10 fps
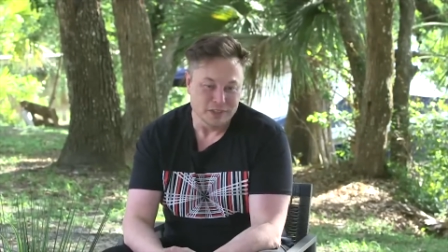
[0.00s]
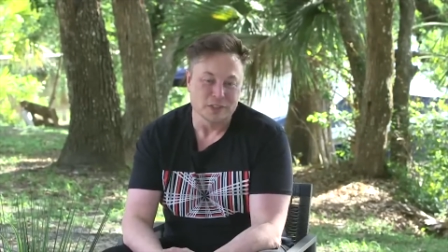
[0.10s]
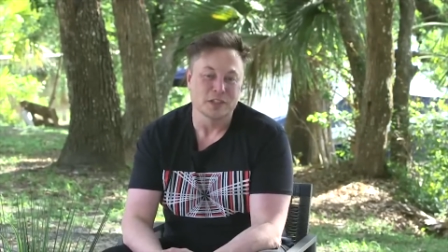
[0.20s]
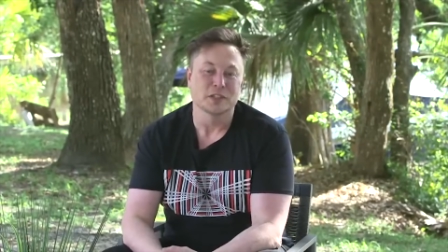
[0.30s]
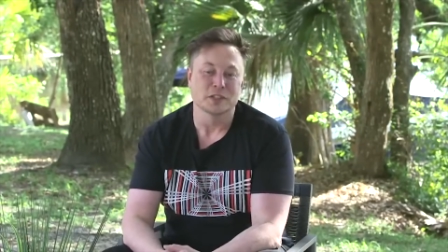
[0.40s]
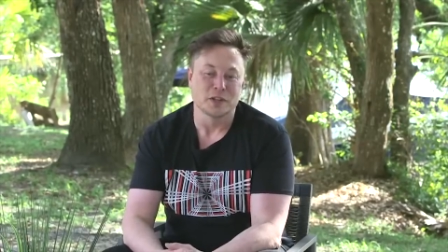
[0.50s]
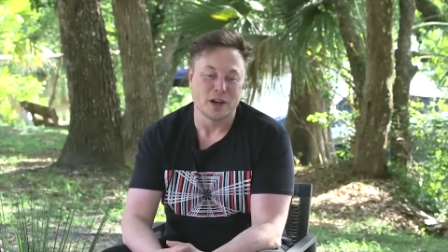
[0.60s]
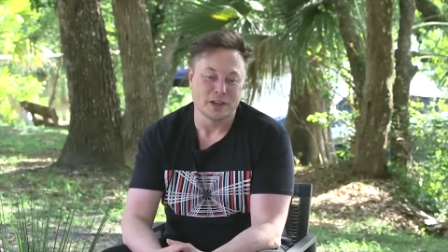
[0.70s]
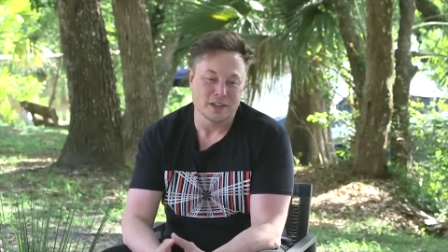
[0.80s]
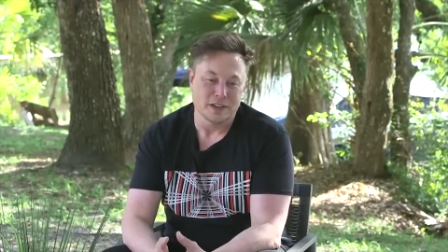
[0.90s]
this is this is
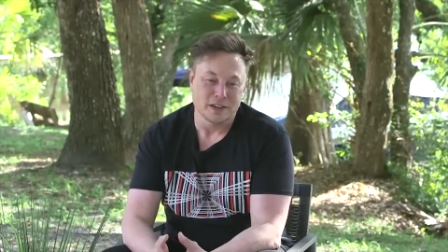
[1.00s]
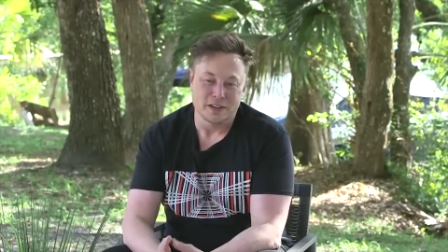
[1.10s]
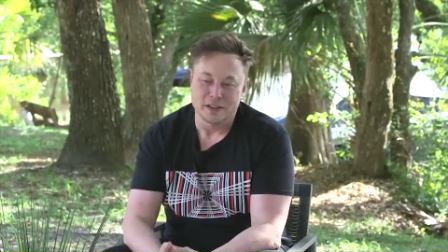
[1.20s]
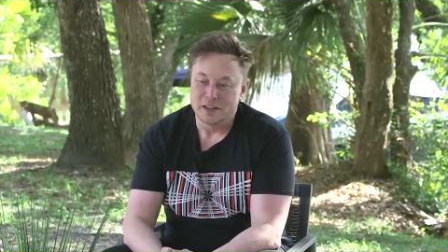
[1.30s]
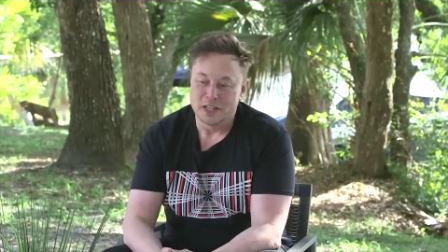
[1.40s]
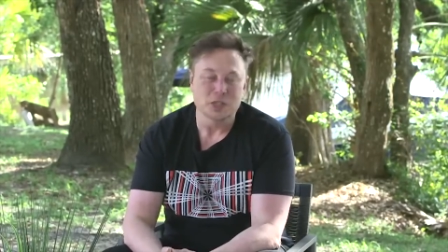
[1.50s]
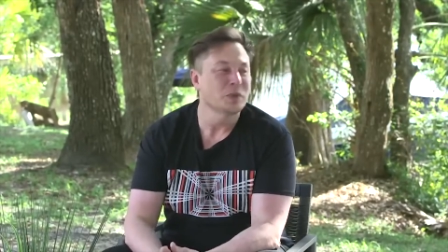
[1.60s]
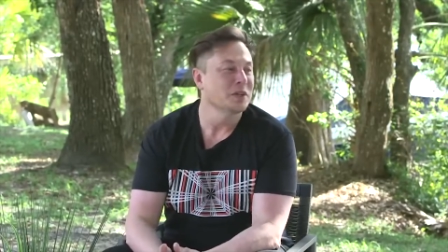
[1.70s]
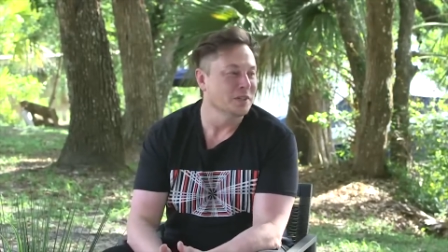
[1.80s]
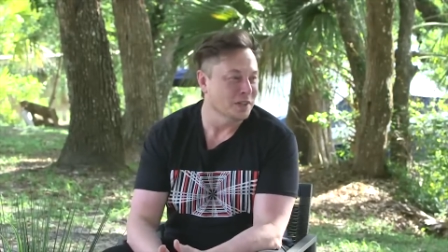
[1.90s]
not uh,
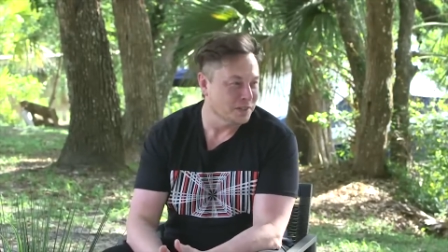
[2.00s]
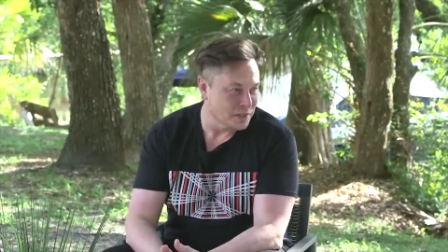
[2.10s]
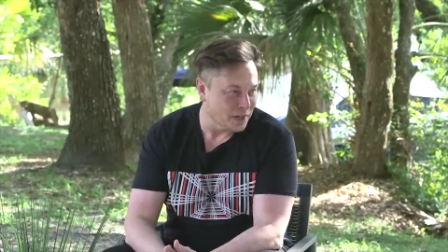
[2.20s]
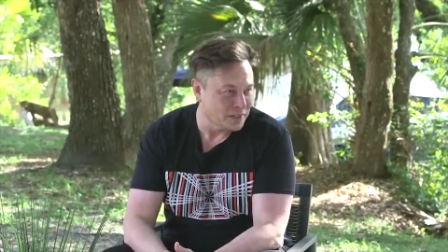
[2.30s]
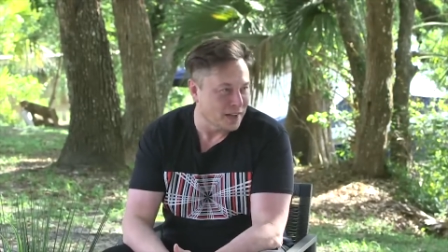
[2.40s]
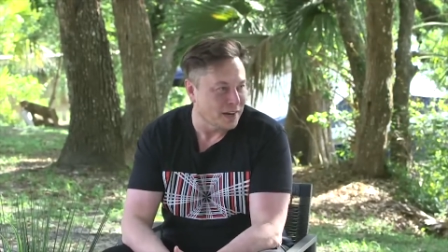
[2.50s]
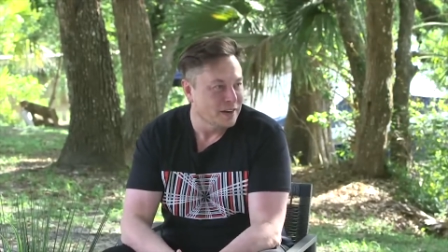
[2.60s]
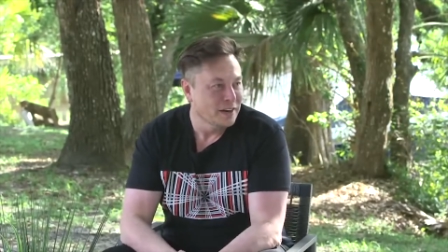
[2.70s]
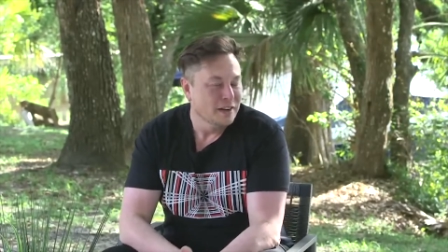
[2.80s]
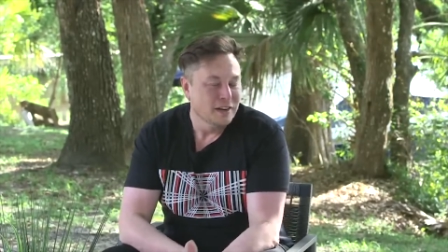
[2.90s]
history. Does not suggest
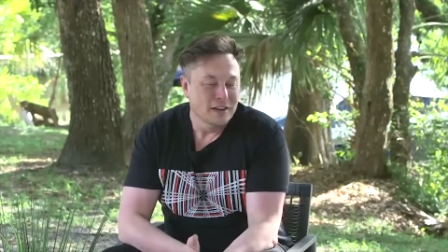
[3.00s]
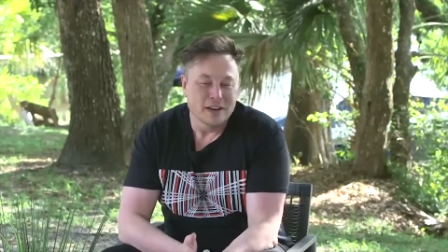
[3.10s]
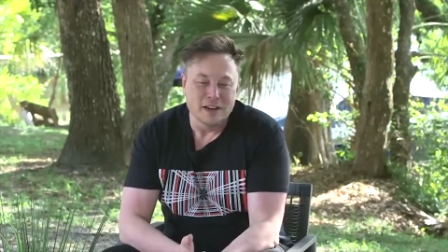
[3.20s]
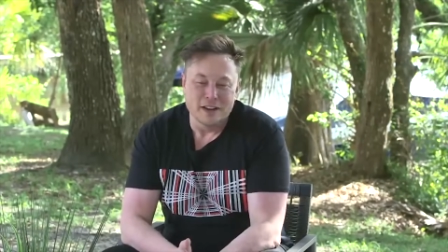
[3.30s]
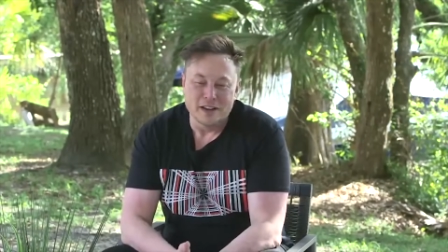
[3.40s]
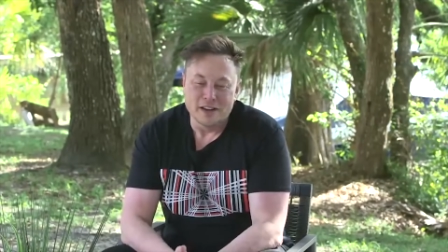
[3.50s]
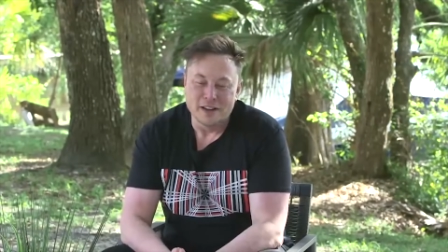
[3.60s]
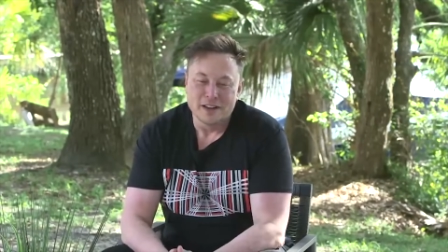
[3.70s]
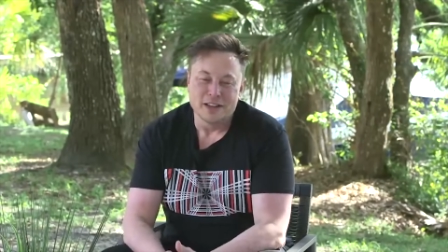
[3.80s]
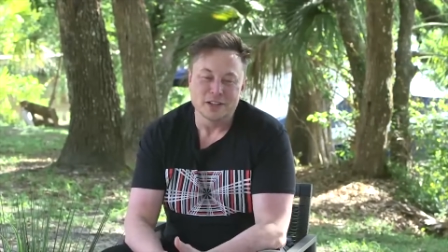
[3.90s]
that.